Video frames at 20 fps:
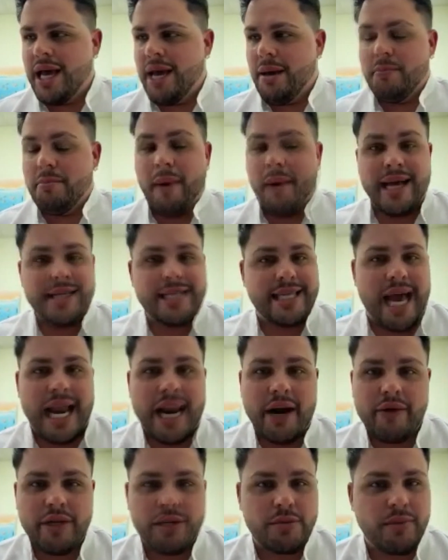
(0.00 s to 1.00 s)
my
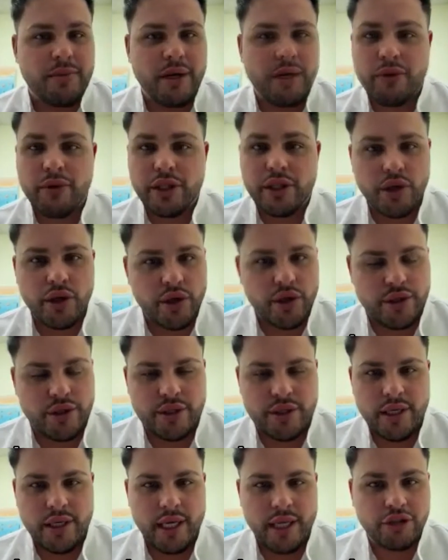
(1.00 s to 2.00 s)
salary is being reduced
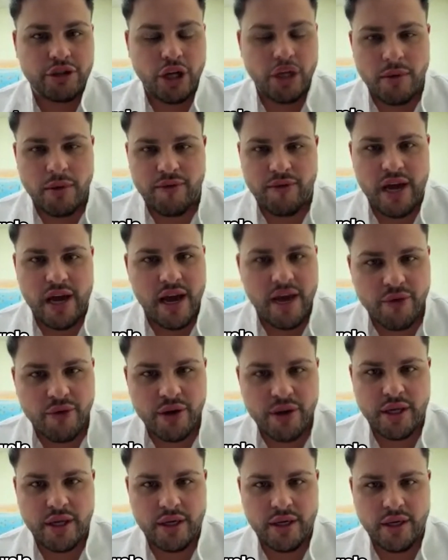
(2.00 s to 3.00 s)
in top of
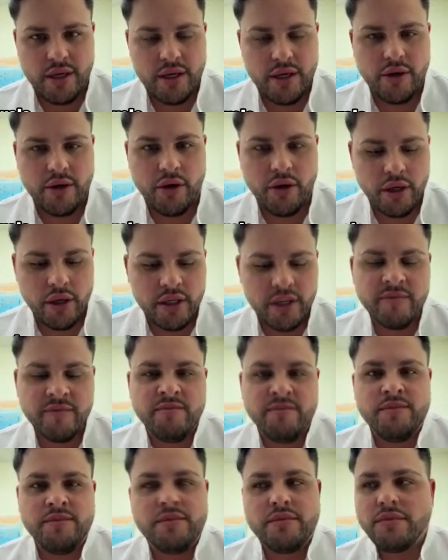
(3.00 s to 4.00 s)
everything. You know,
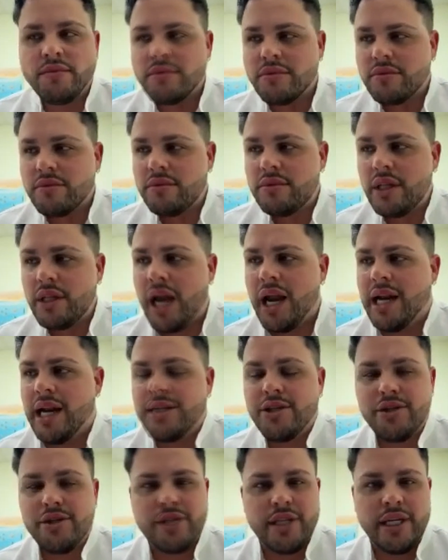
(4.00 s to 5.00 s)
and I
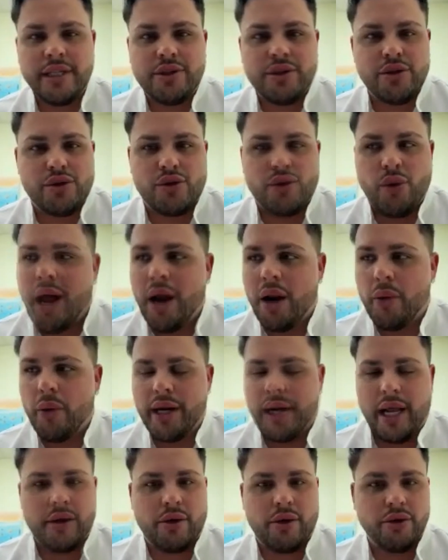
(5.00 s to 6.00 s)
just need to swallow
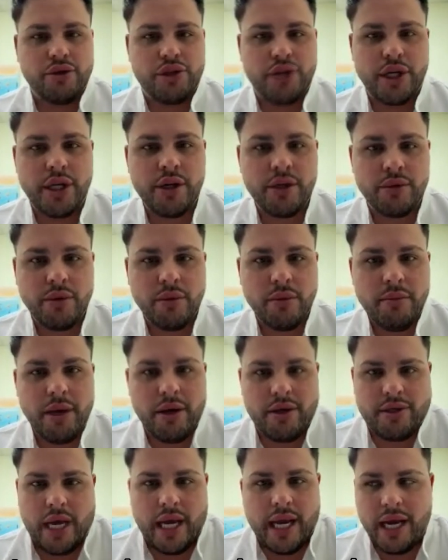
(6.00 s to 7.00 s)
it and continue
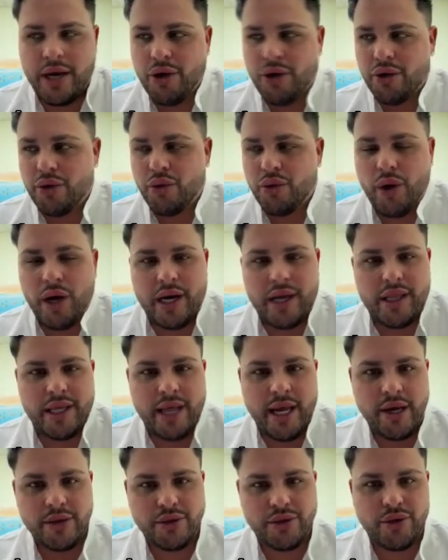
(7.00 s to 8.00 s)
because I cannot do anything
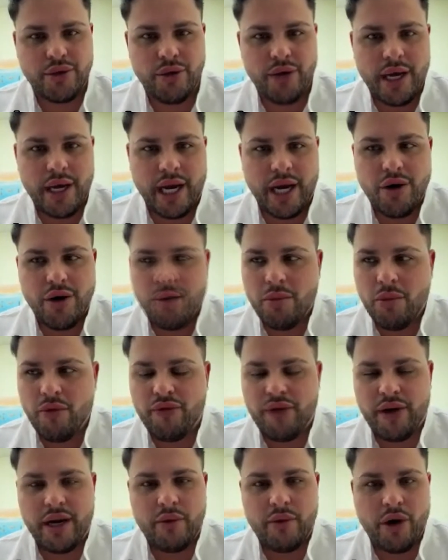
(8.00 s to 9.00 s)
else. You know, I cannot move
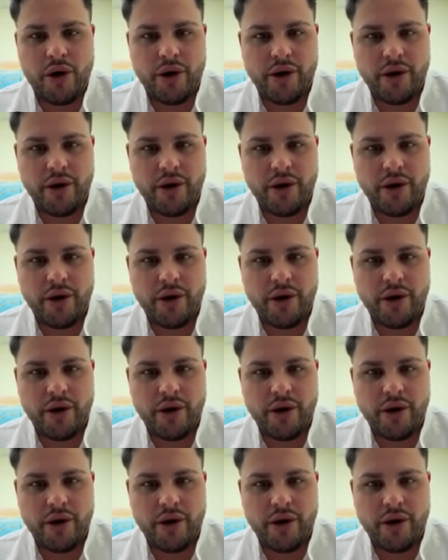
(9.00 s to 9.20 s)
anywhere